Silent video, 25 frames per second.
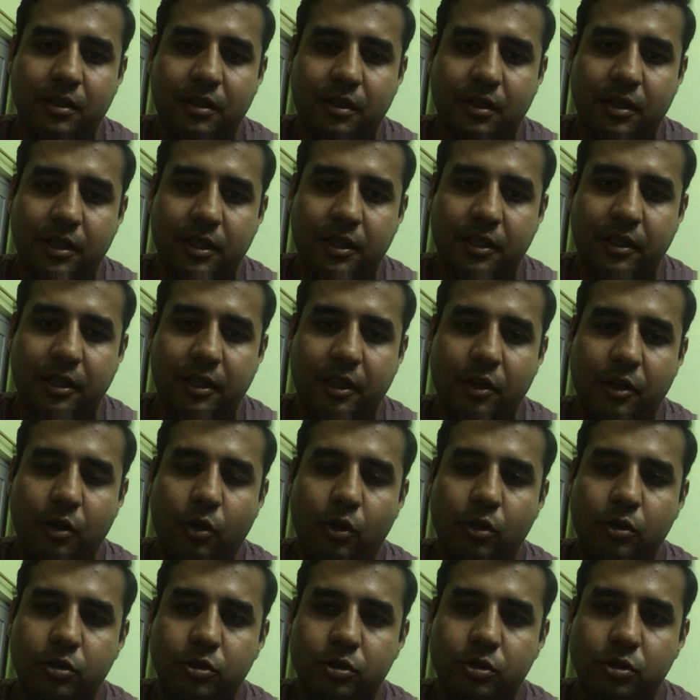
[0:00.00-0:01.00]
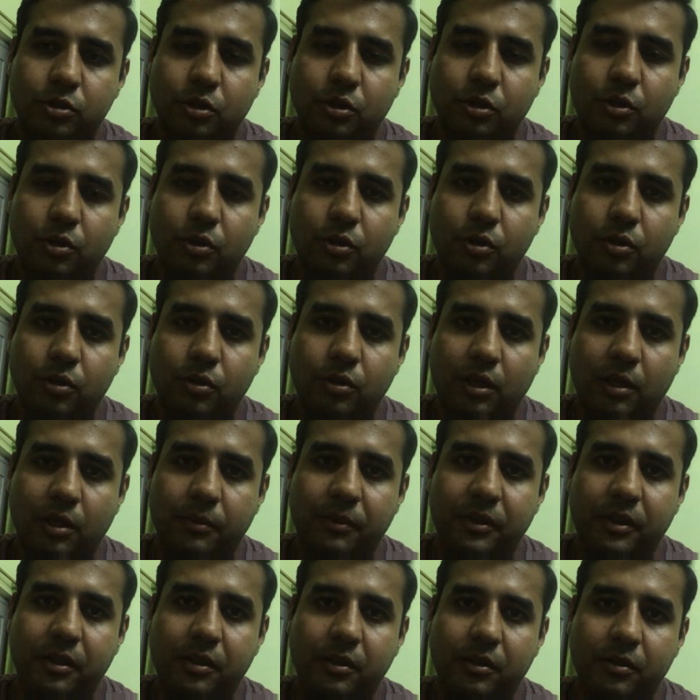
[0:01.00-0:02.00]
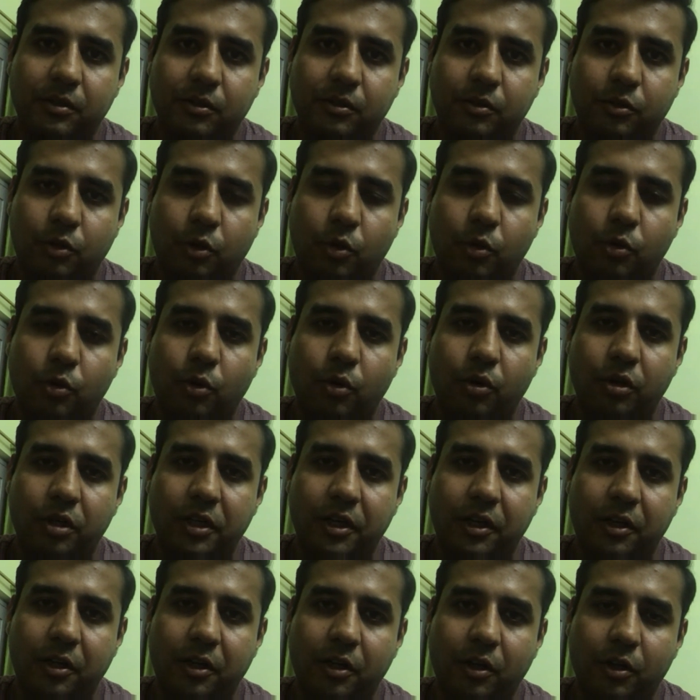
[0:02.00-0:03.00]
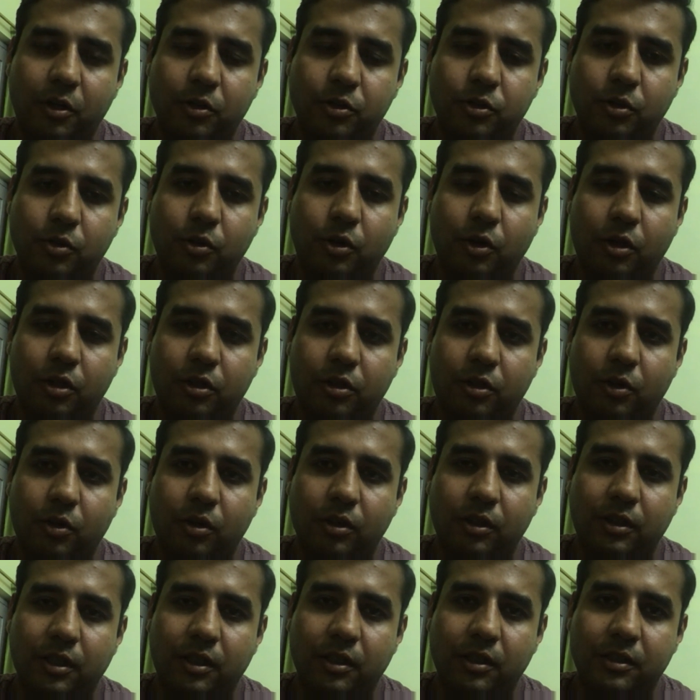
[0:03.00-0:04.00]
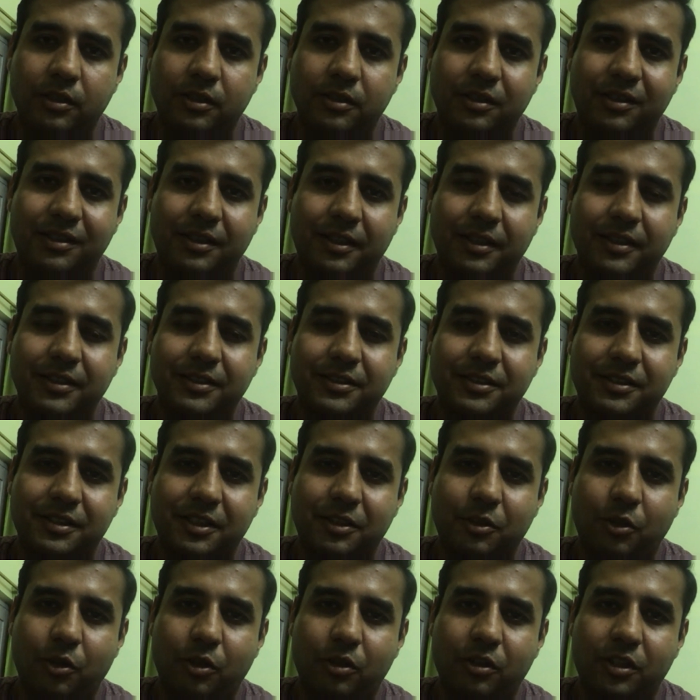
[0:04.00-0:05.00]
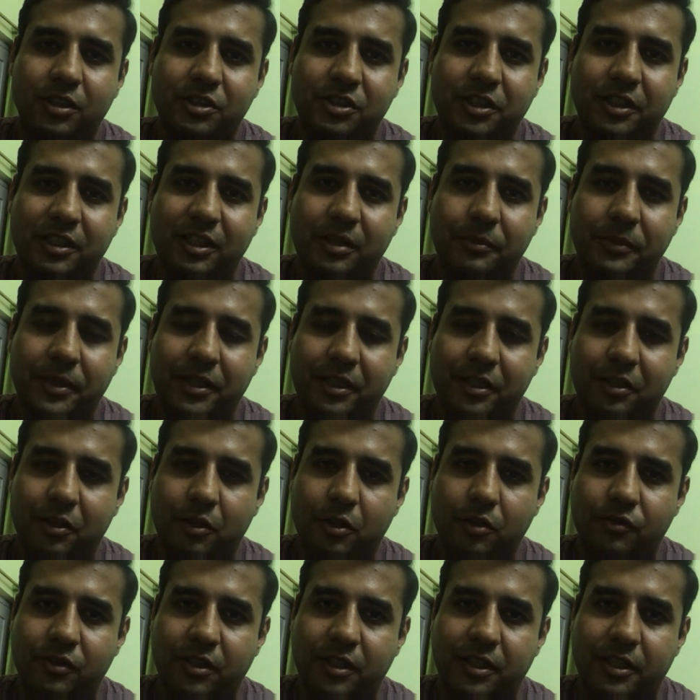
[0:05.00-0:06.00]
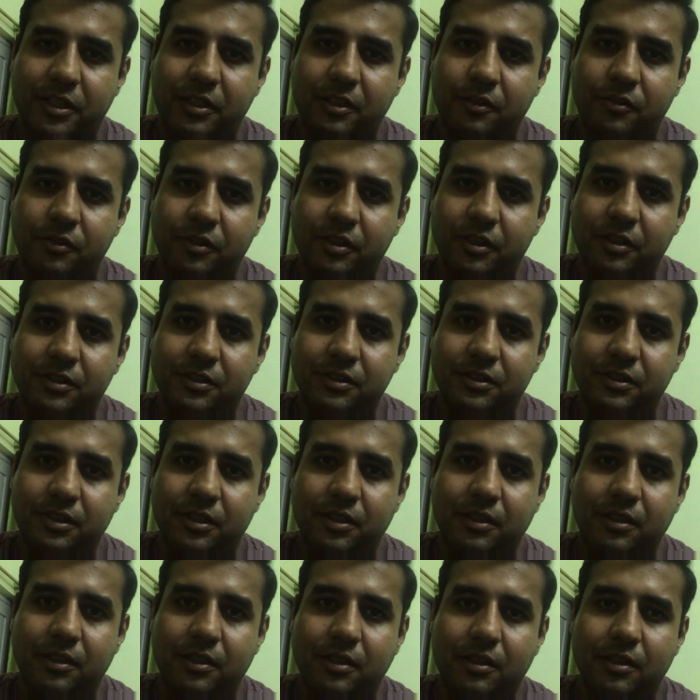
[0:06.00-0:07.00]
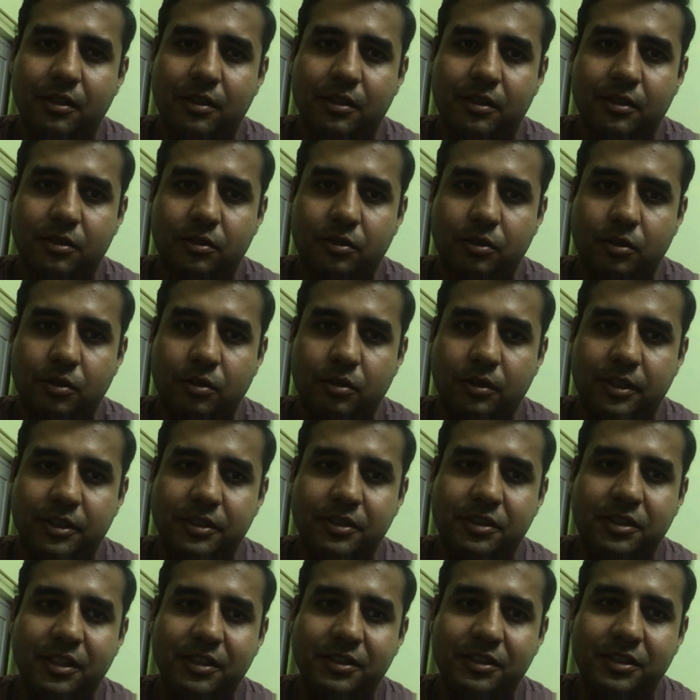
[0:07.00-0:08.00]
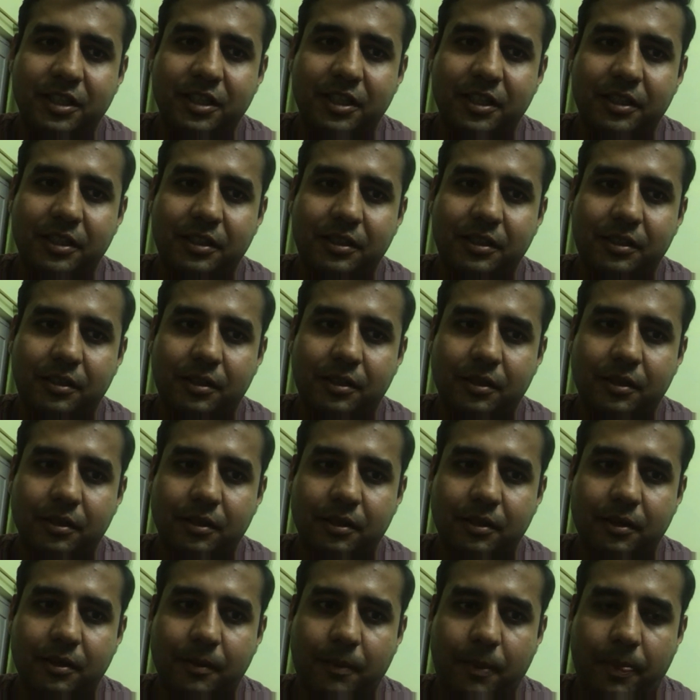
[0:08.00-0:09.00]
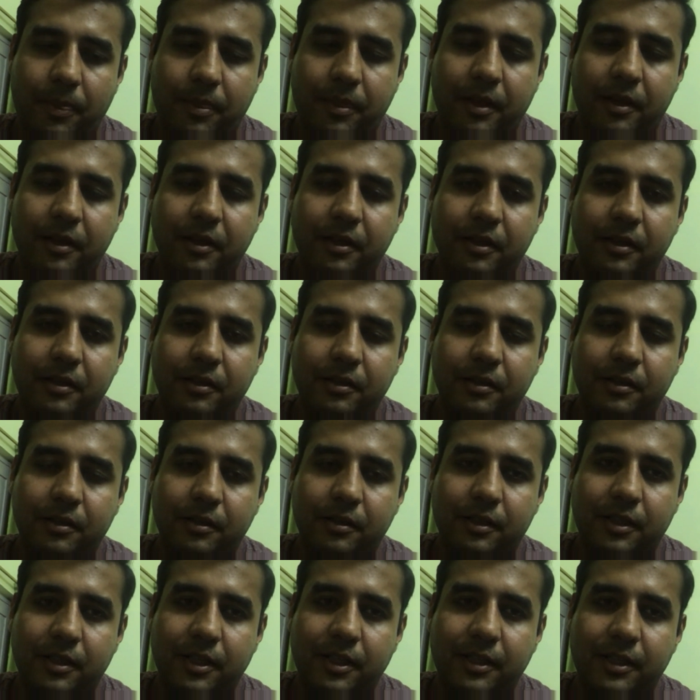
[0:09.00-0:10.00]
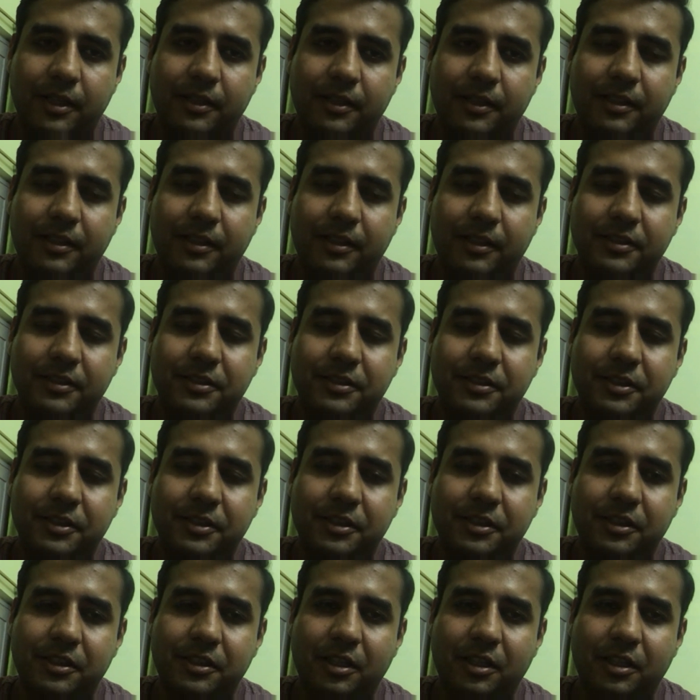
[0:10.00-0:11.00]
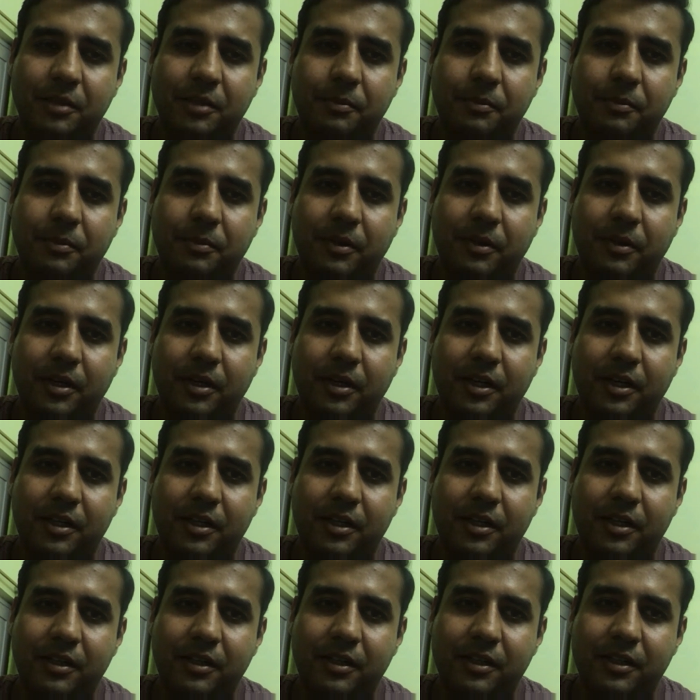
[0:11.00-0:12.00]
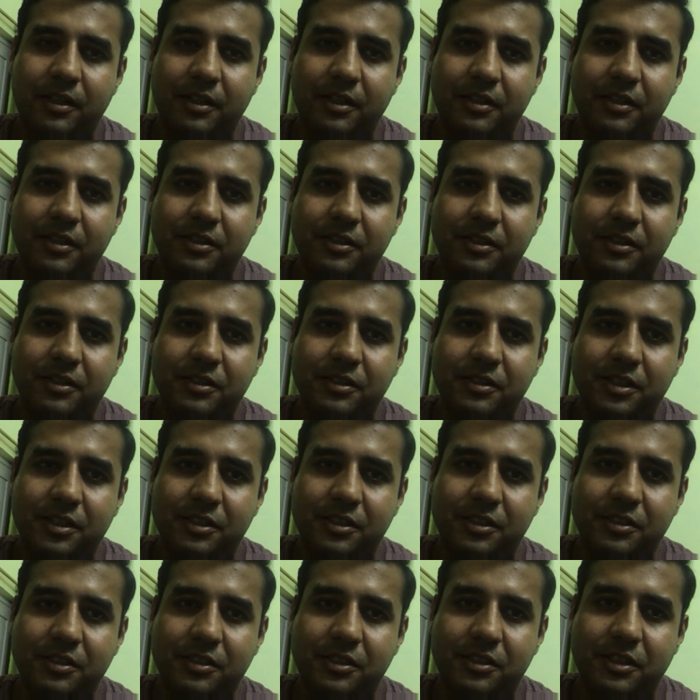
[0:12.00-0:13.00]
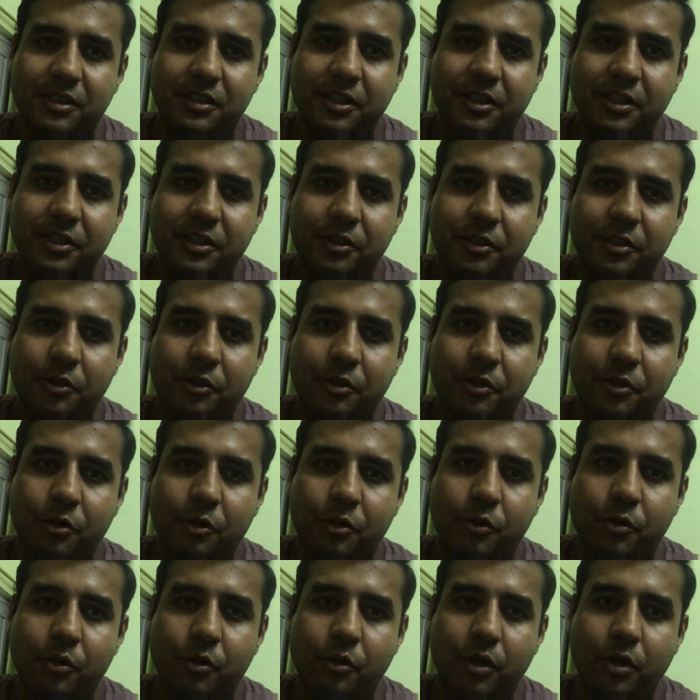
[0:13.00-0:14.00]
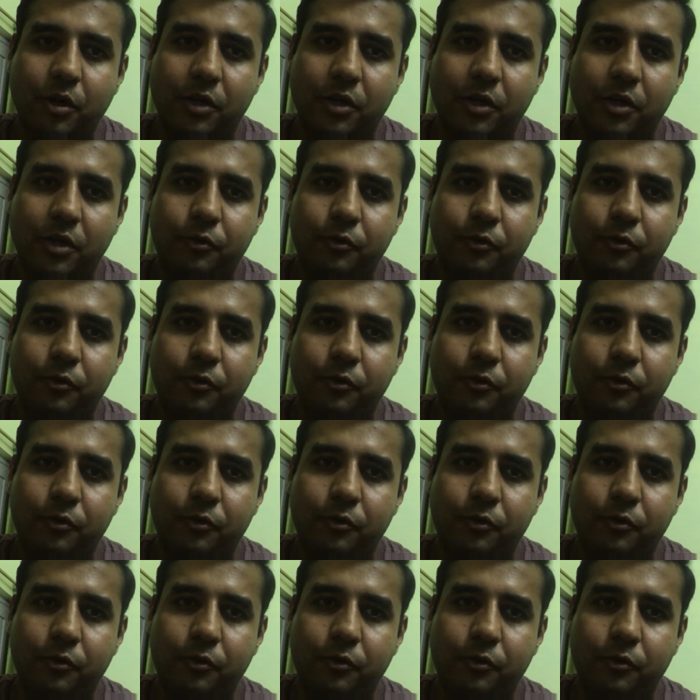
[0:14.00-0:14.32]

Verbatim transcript: And I also, I mean, through courier, I also got all the tests and all the study material of current affairs. So it's just that uh, the electricity part is just that you have to manage it and find your way out of it.